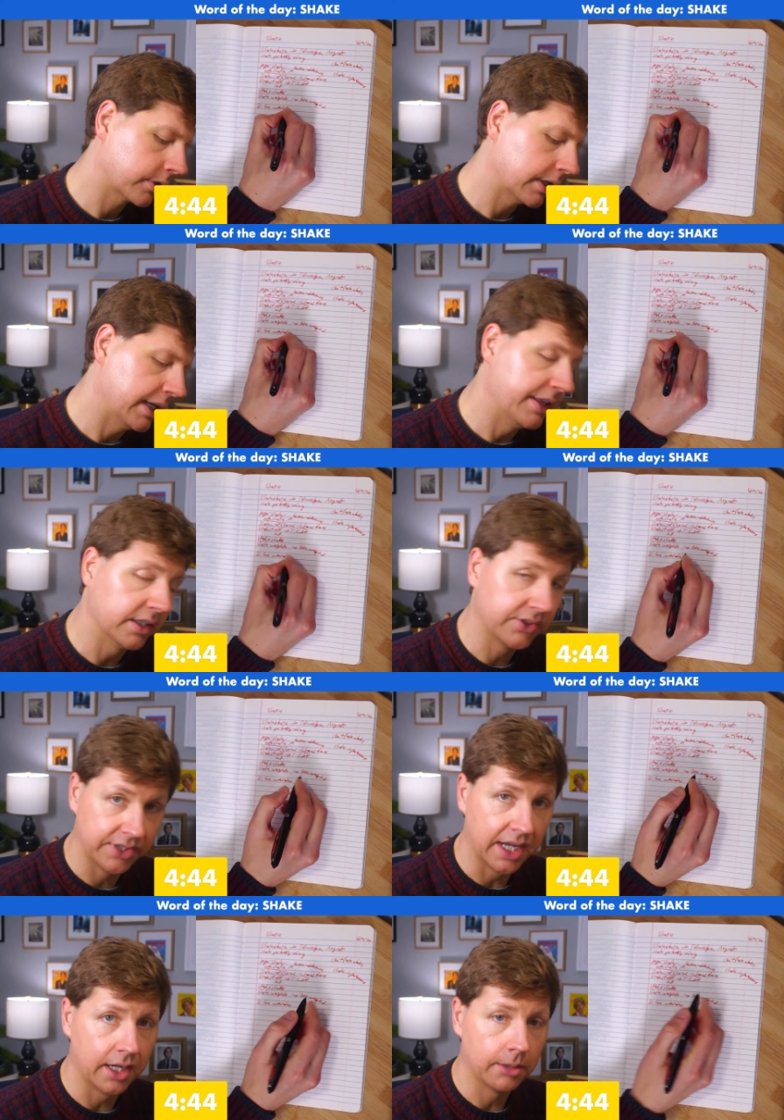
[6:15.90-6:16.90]
in the
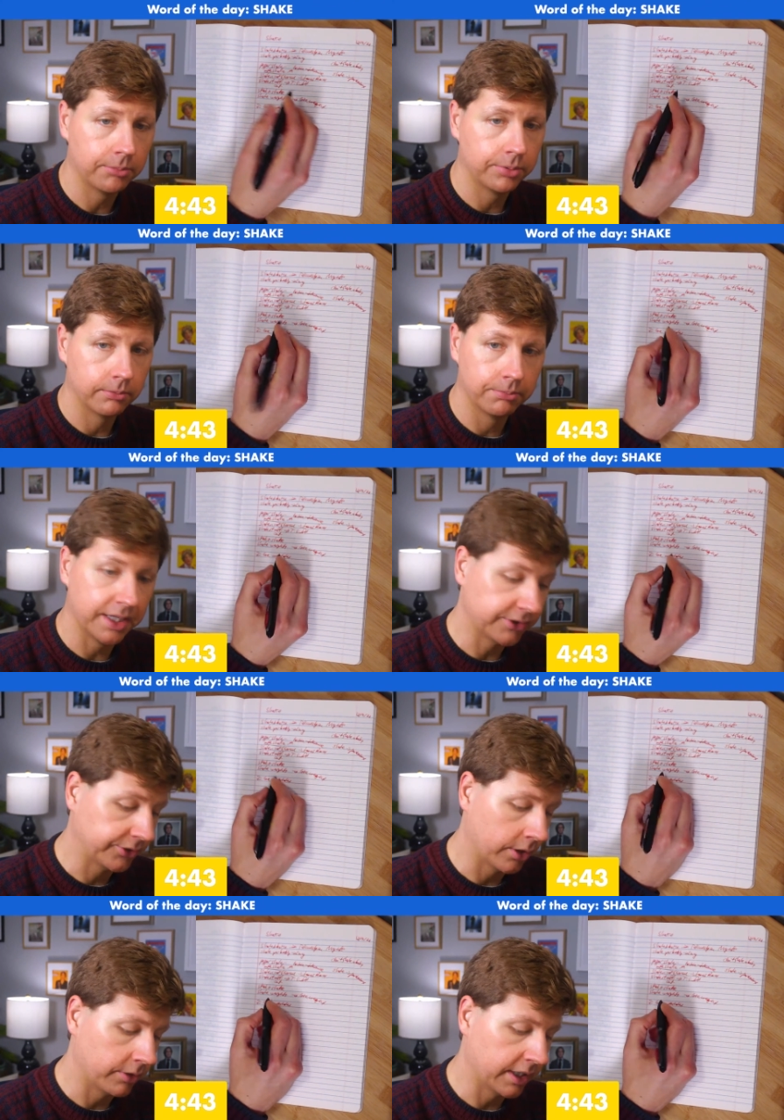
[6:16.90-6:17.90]
setup. But
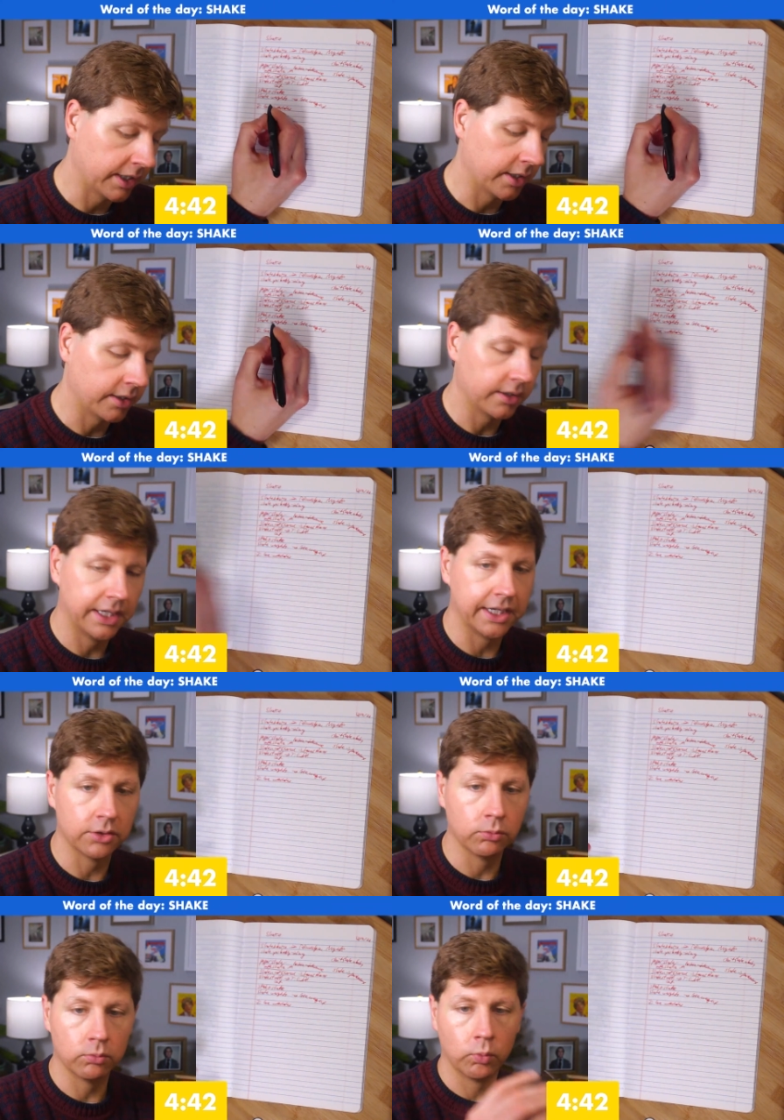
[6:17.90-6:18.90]
so then in
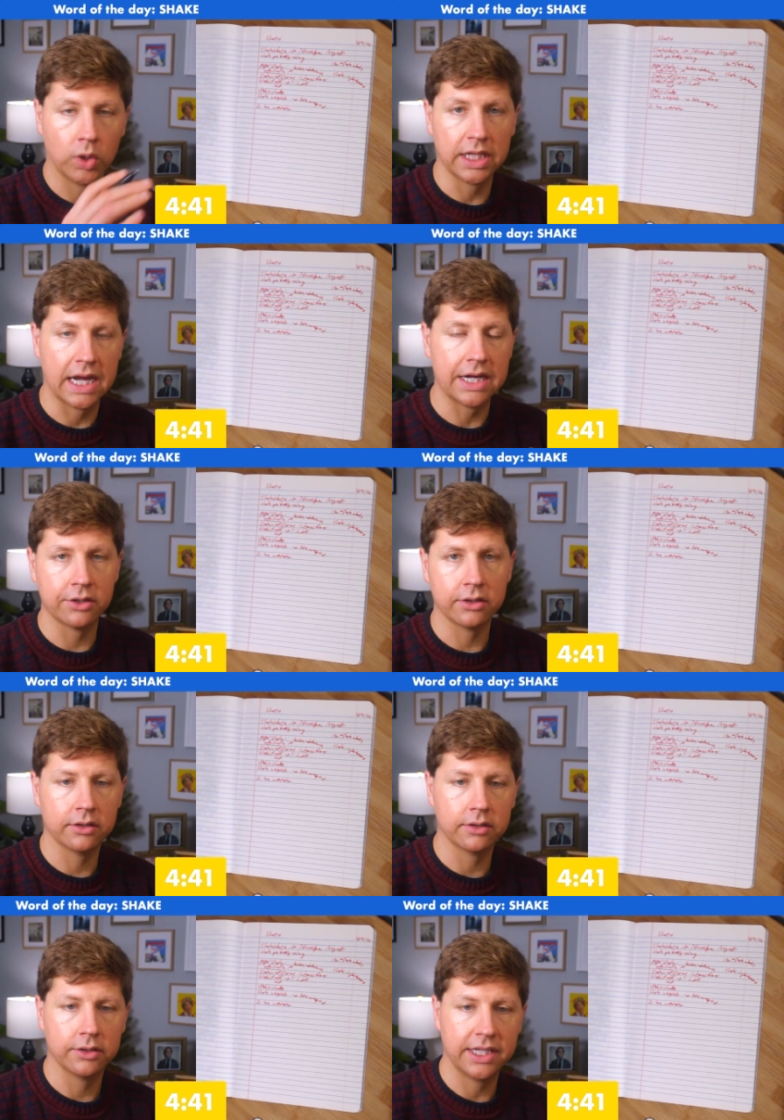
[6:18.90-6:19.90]
a
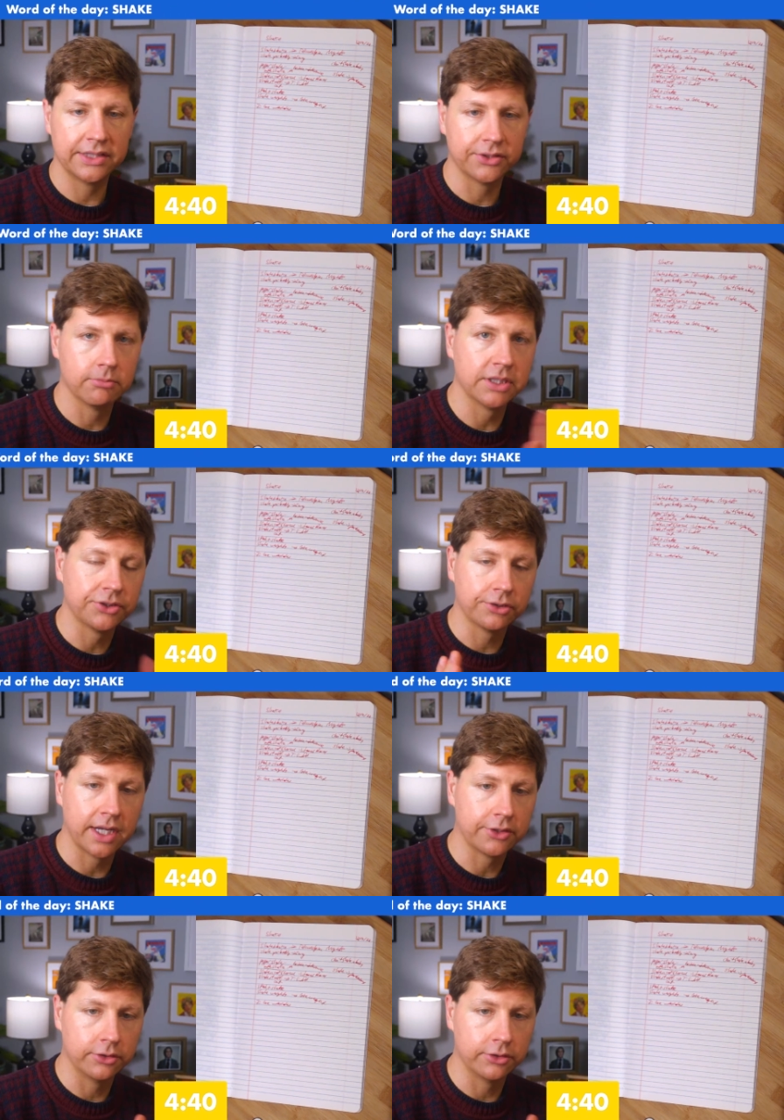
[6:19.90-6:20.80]
one-liner, it's a misdirect.